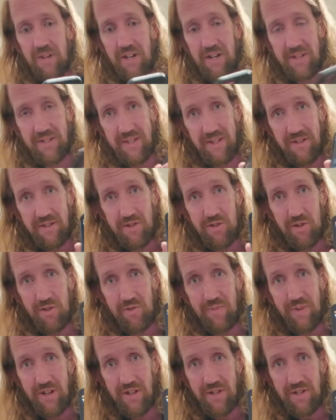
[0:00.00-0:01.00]
going to set a
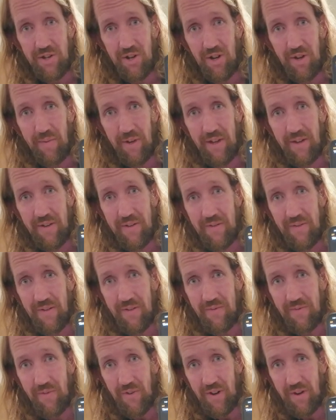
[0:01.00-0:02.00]
2 minute timer
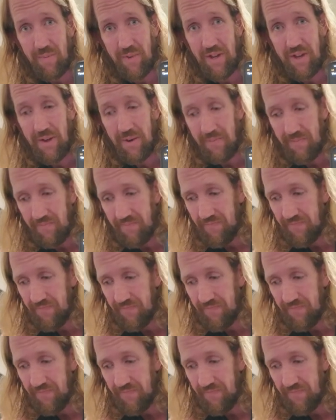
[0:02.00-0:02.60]
in front of me.